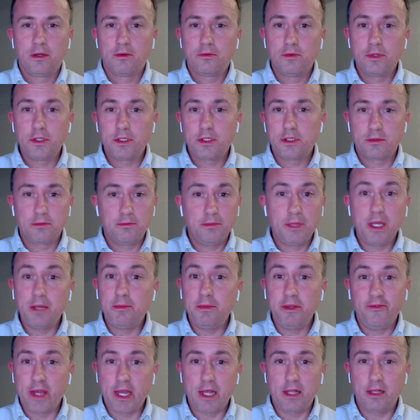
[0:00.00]
which may
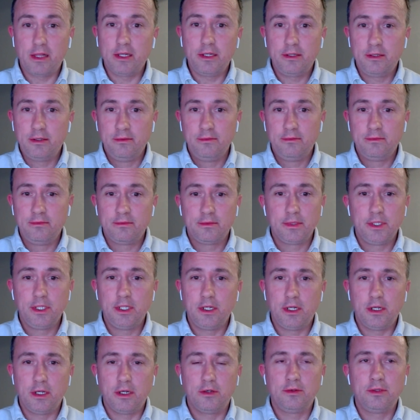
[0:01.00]
be valid,
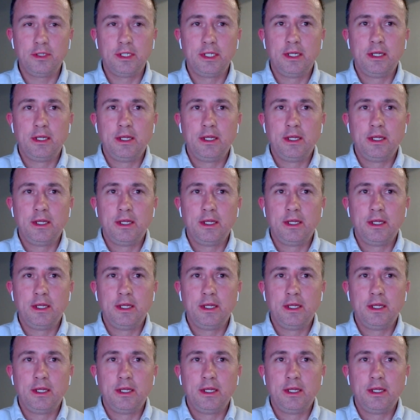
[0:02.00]
you know,